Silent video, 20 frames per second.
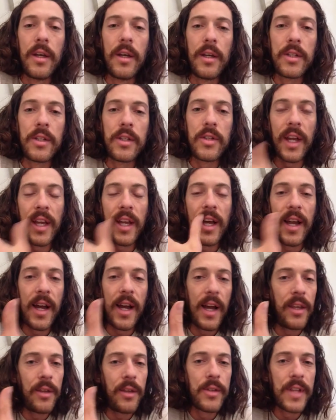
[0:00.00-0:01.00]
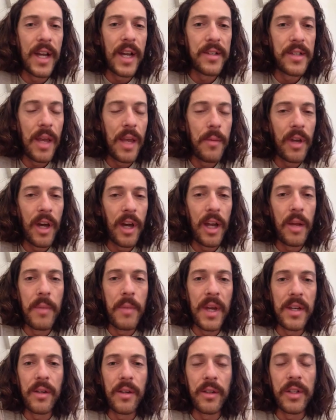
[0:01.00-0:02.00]
And so I use that same kind of
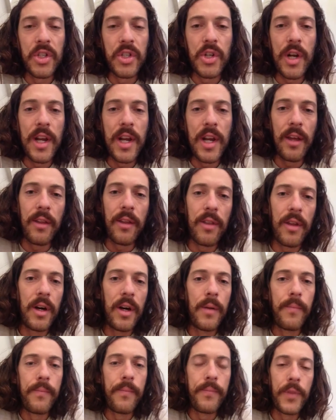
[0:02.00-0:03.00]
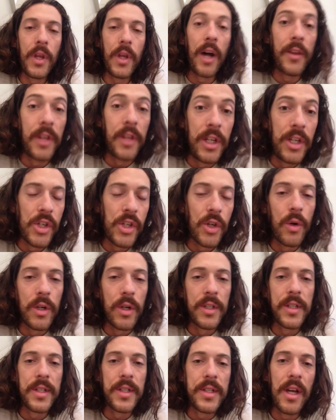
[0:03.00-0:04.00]
mental strength on the ninja
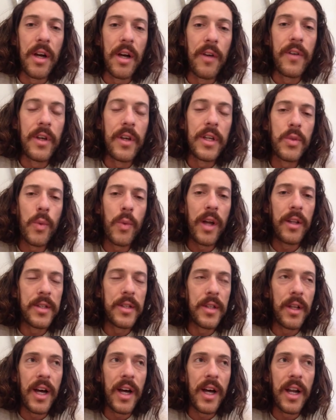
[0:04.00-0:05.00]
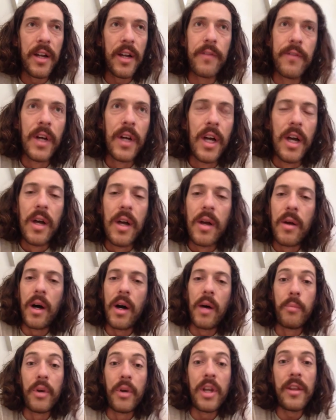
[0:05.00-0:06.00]
course itself, as well as a lot
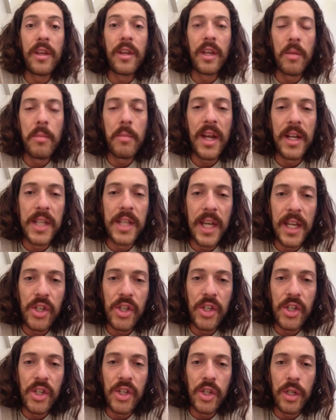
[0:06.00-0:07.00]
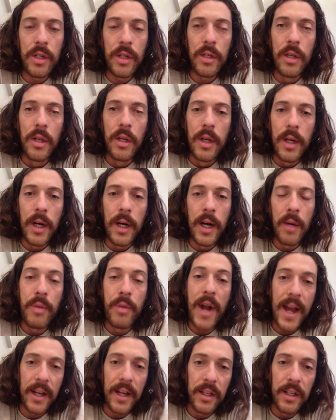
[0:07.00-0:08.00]
of breathing and meditation
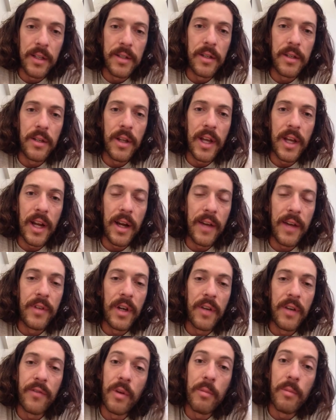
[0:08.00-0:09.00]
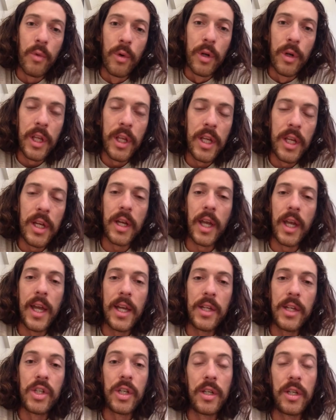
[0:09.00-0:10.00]
practice, that I've done from a really young
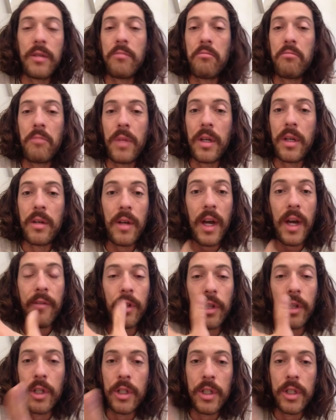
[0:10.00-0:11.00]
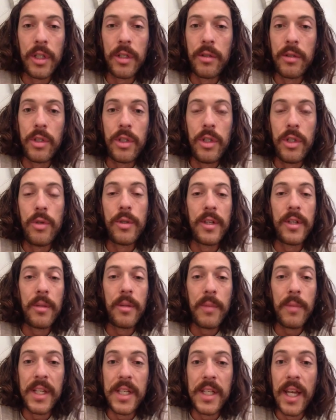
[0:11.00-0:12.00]
age, and I've learned to use
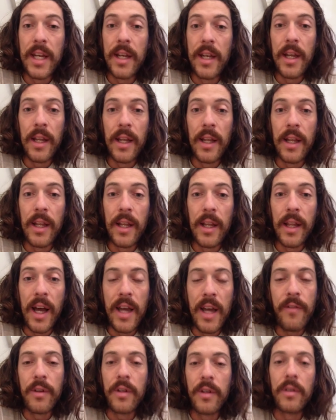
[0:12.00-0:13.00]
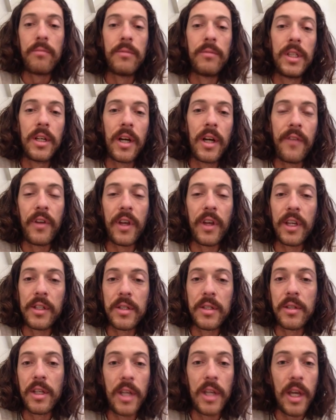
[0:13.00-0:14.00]
it in my day-to-day life, and I feel
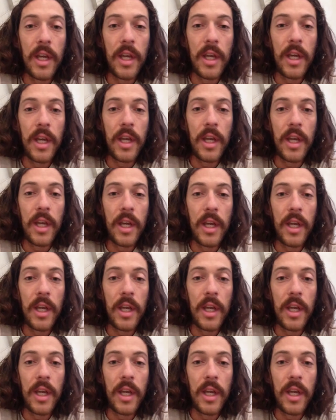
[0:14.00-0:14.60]
like it's kept